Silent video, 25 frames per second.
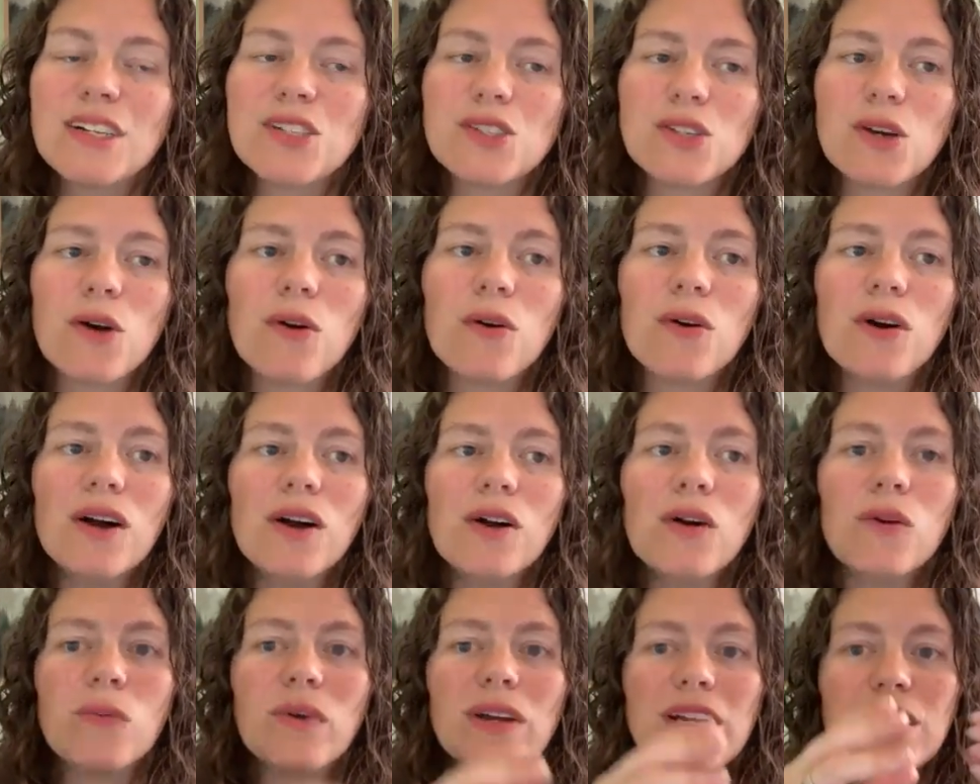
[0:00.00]
So
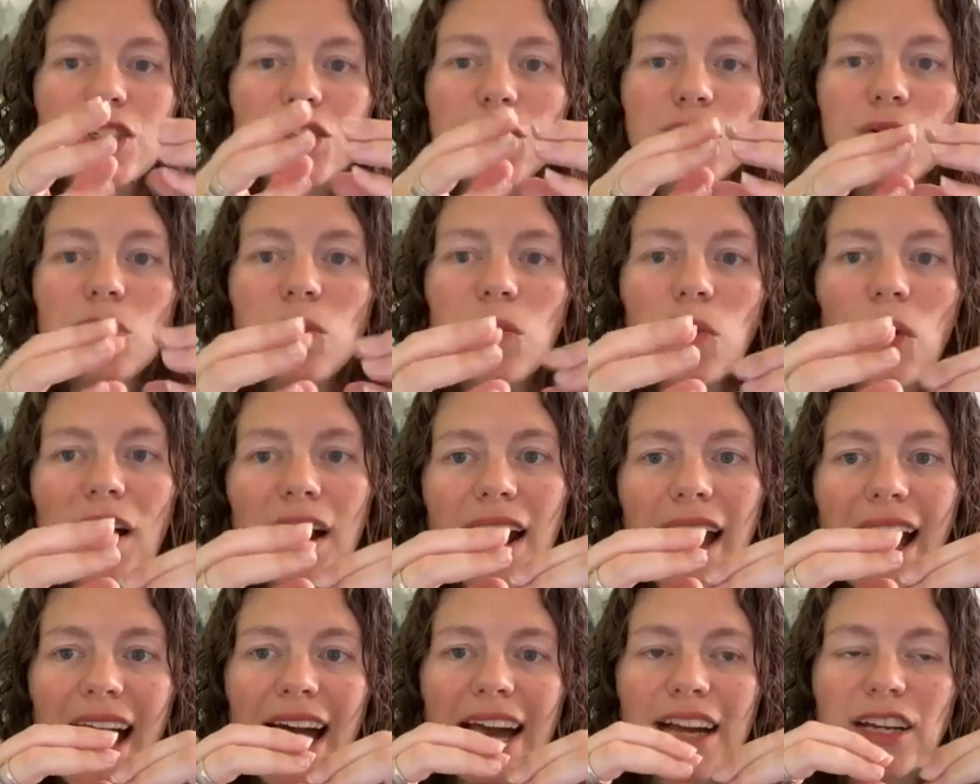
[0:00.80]
we do
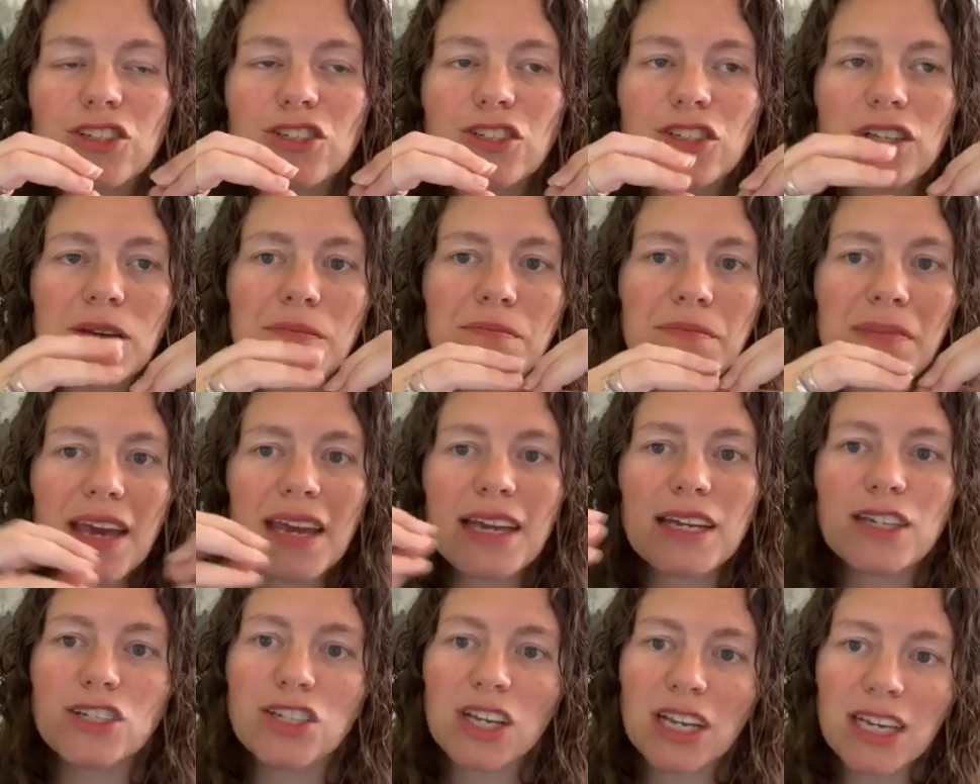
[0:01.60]
want to actually
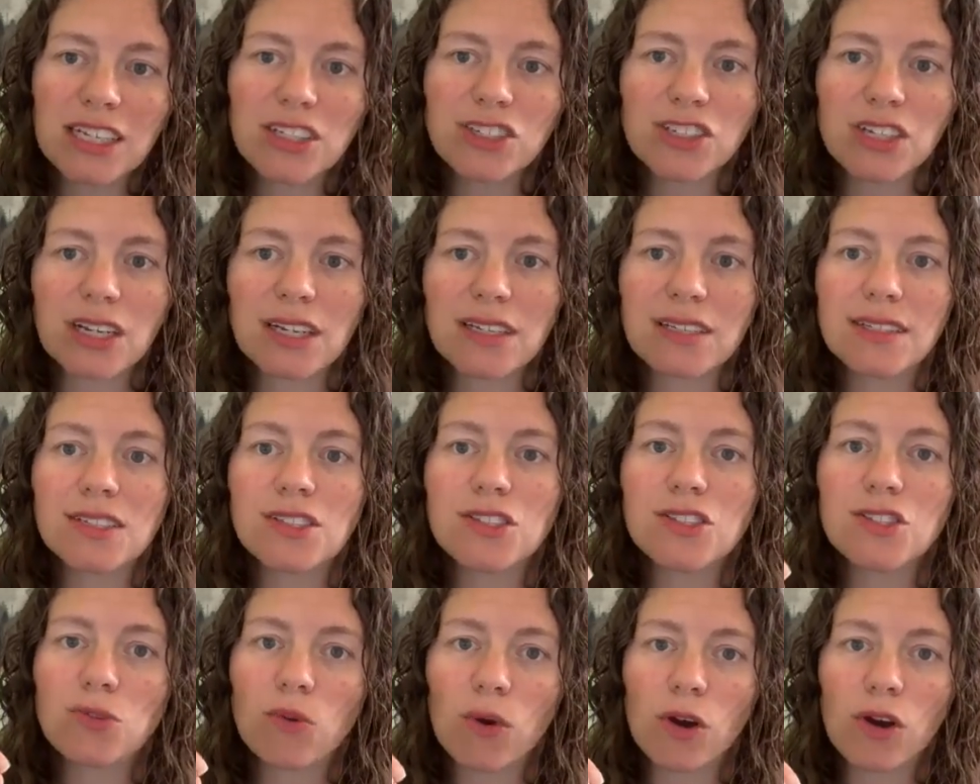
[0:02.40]
make
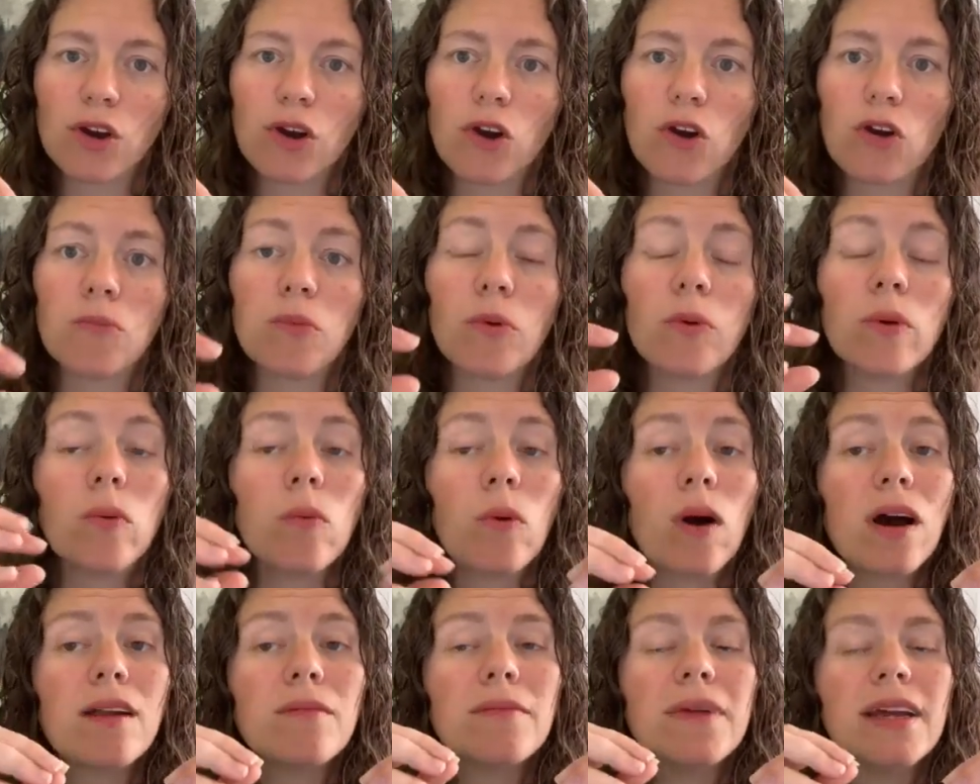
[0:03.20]
changes to our code, but we
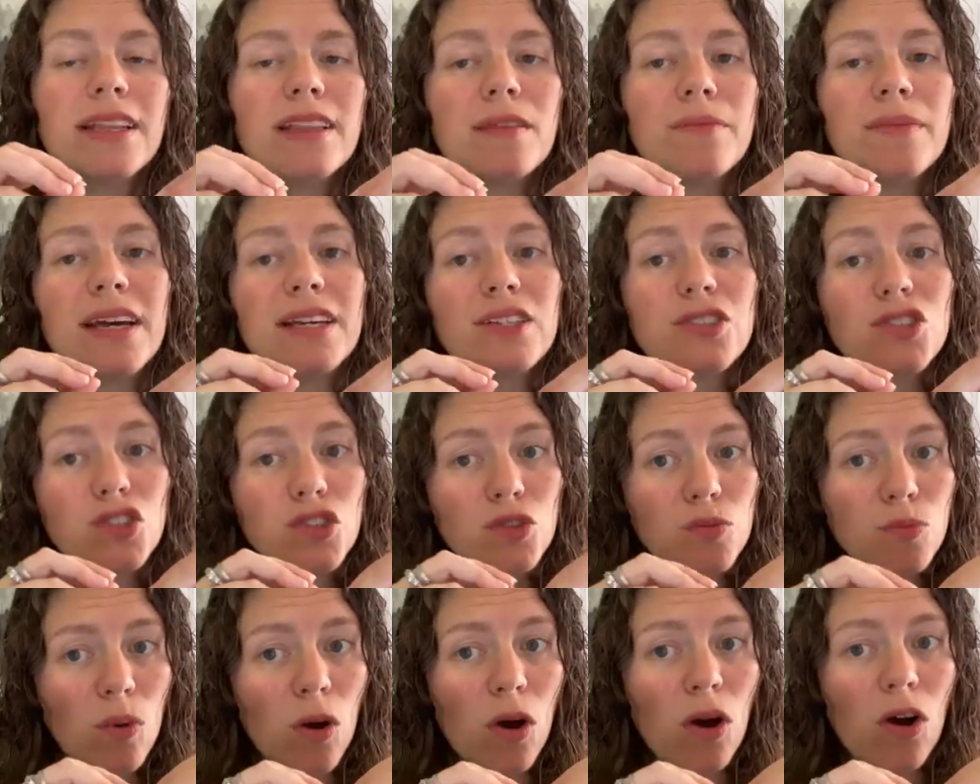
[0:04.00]
want to make them as
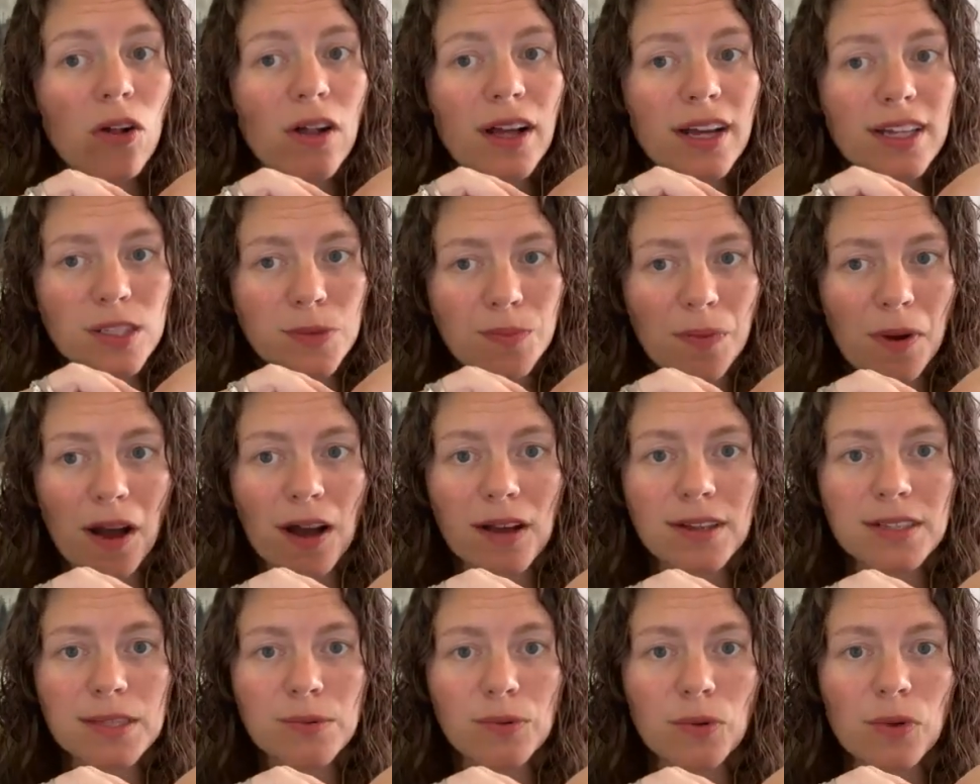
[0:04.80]
small as
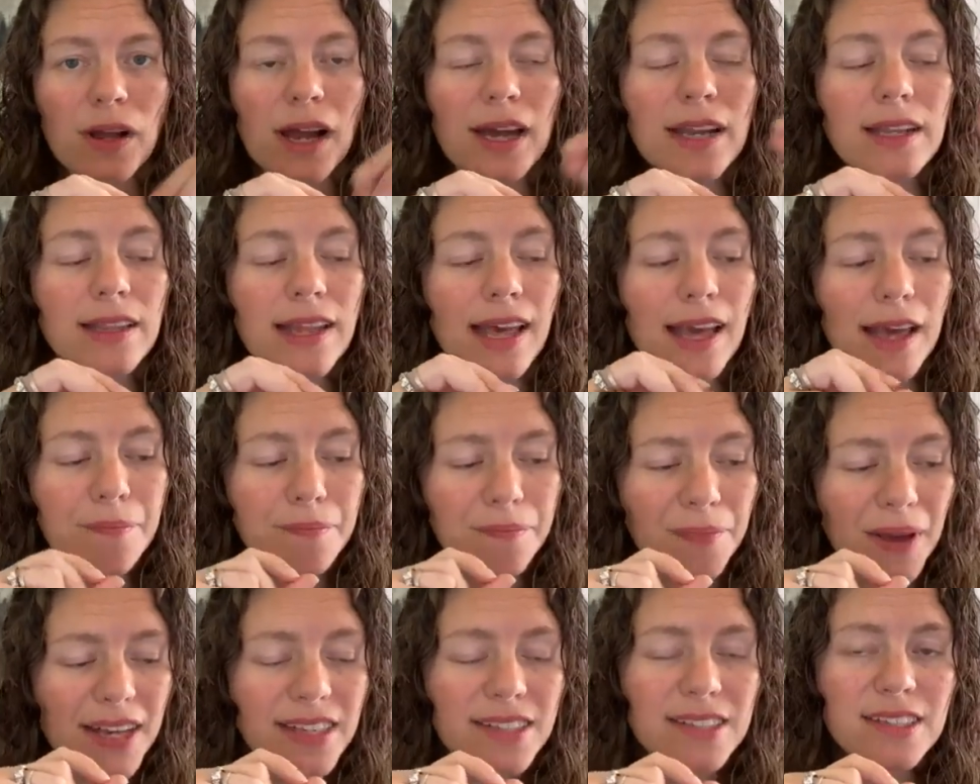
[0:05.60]
possible. And the
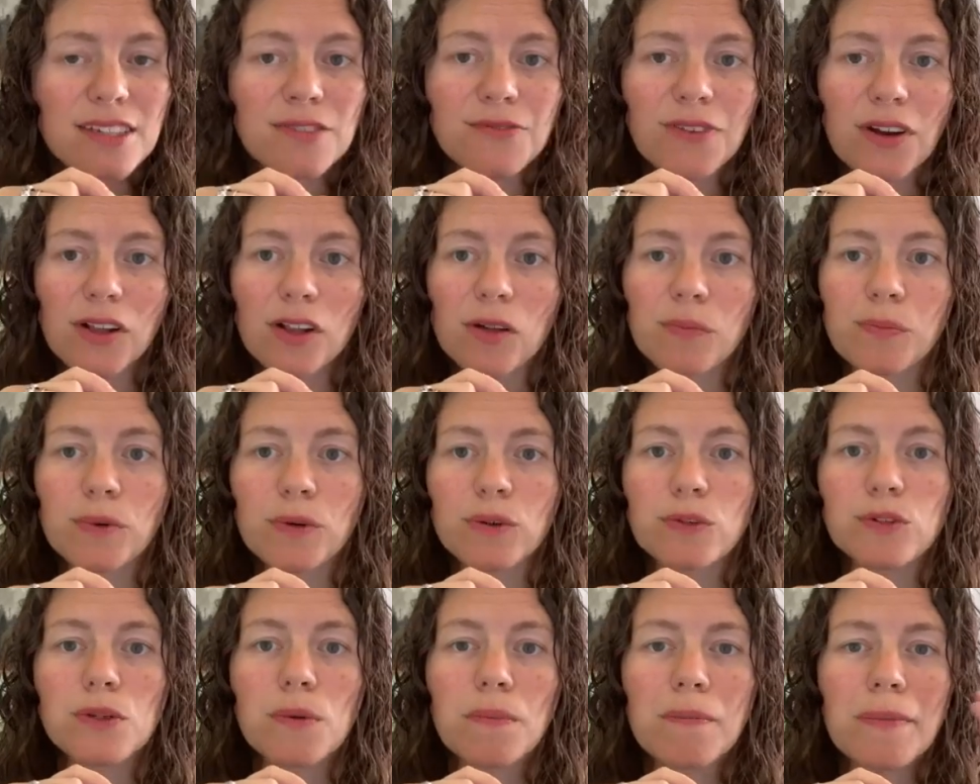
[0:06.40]
best
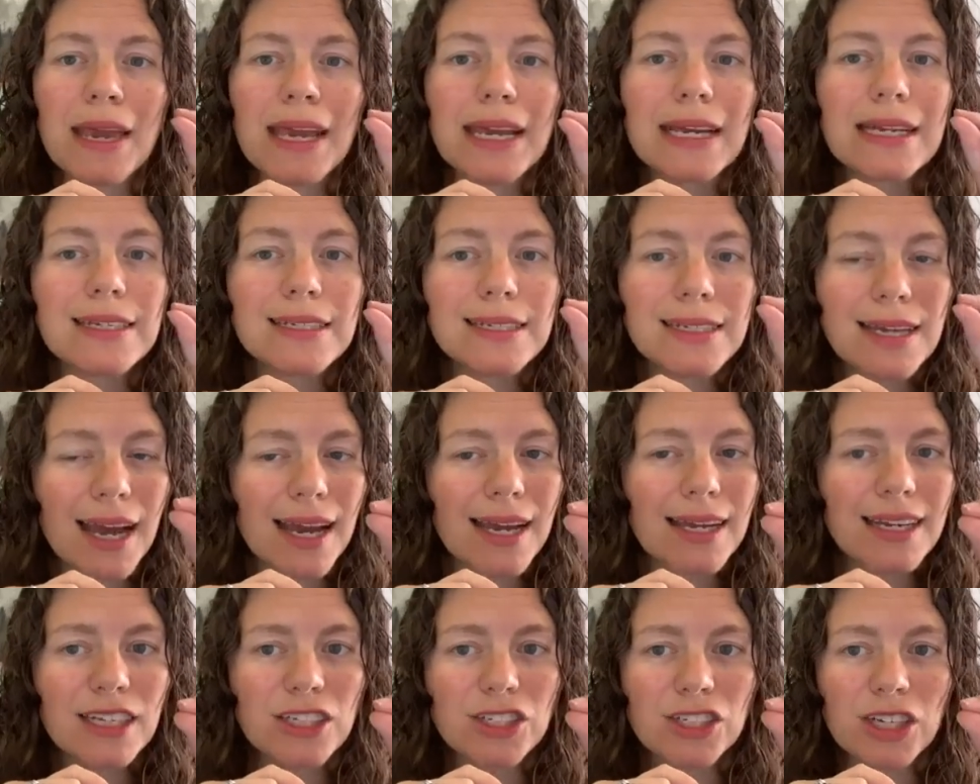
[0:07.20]
developers make
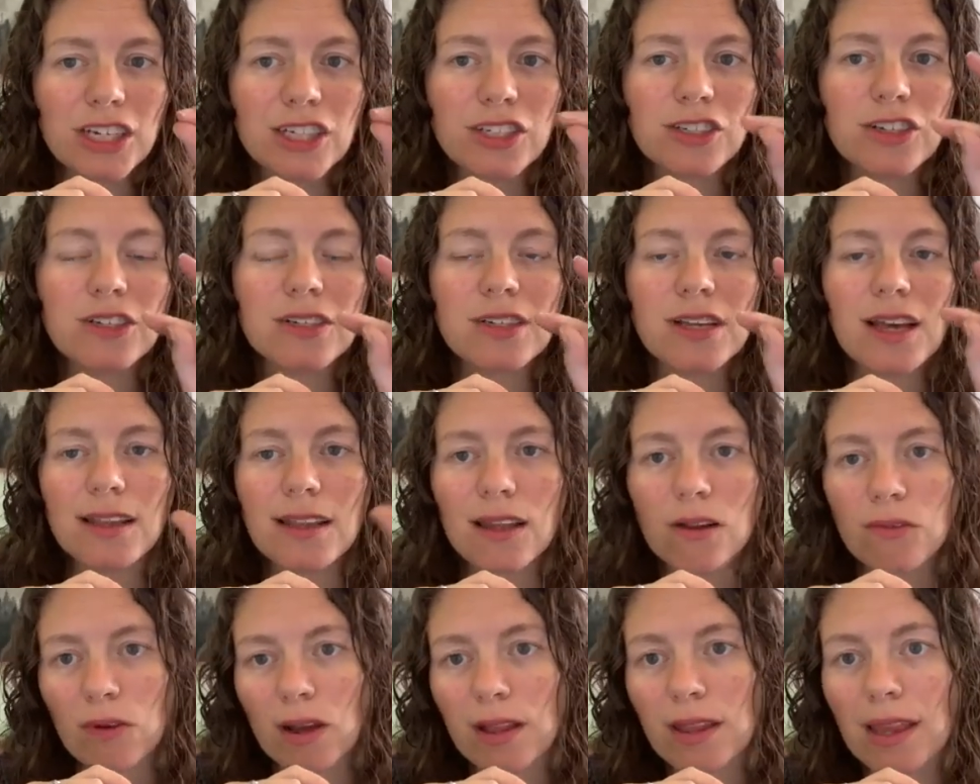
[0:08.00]
tiny changes
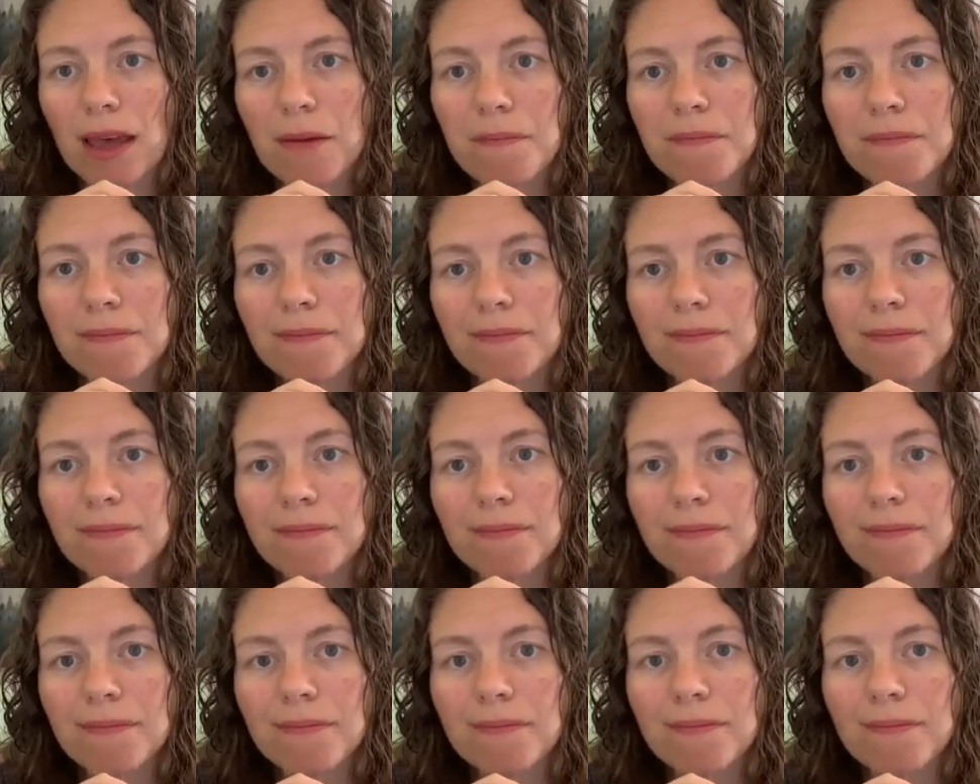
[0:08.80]
and then run them.
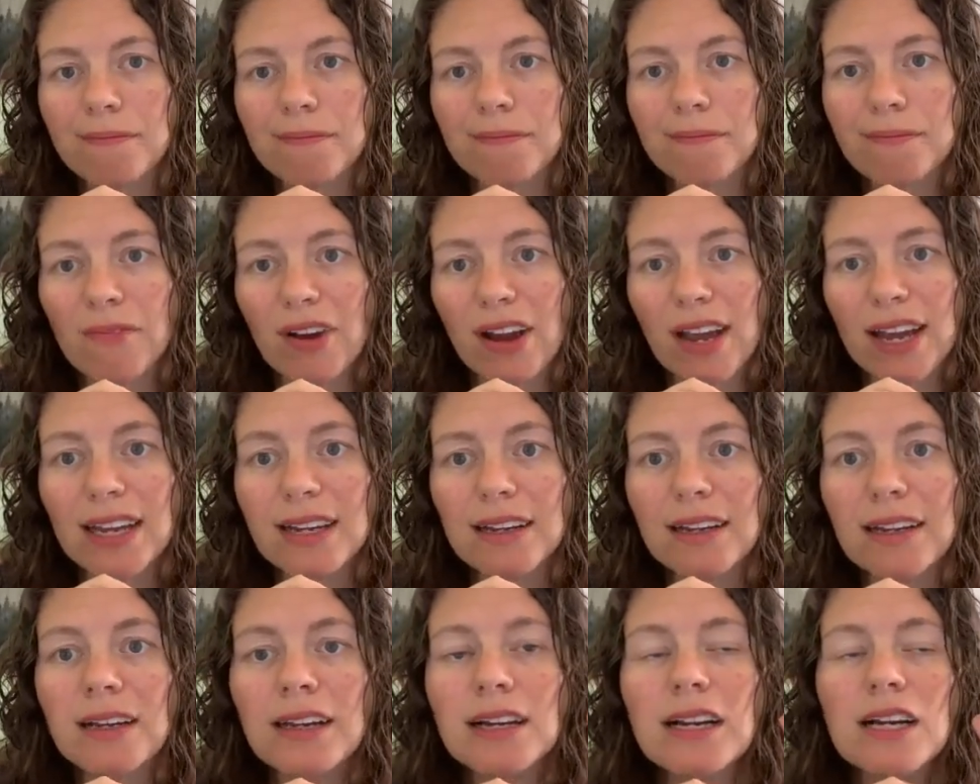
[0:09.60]

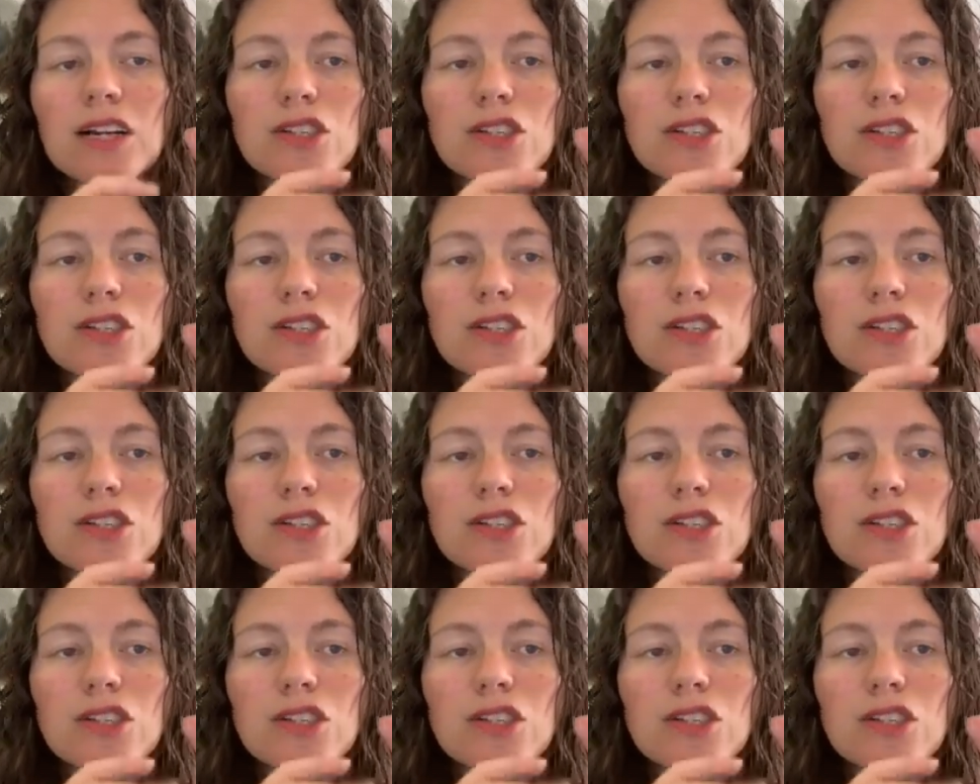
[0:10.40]
right?